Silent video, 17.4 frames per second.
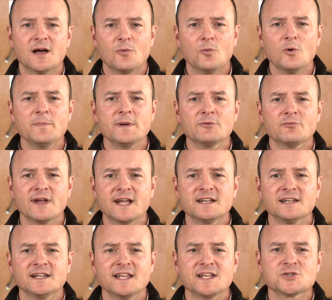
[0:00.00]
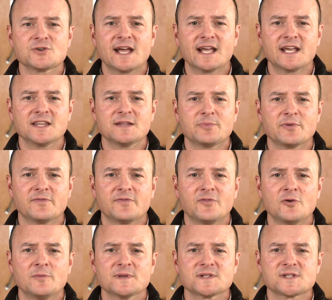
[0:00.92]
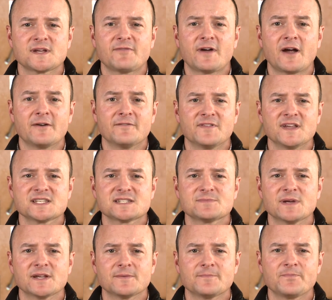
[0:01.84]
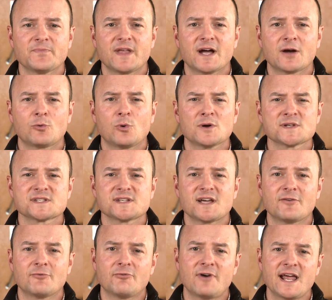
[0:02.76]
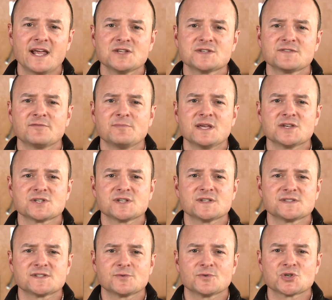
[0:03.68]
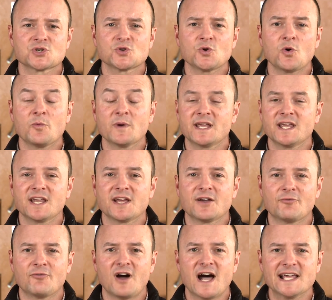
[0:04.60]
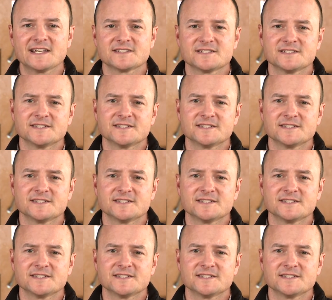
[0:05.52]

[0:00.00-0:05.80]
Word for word: We'll be regularly tracking the performance of our investment across a range of measures to ensure we're getting it right.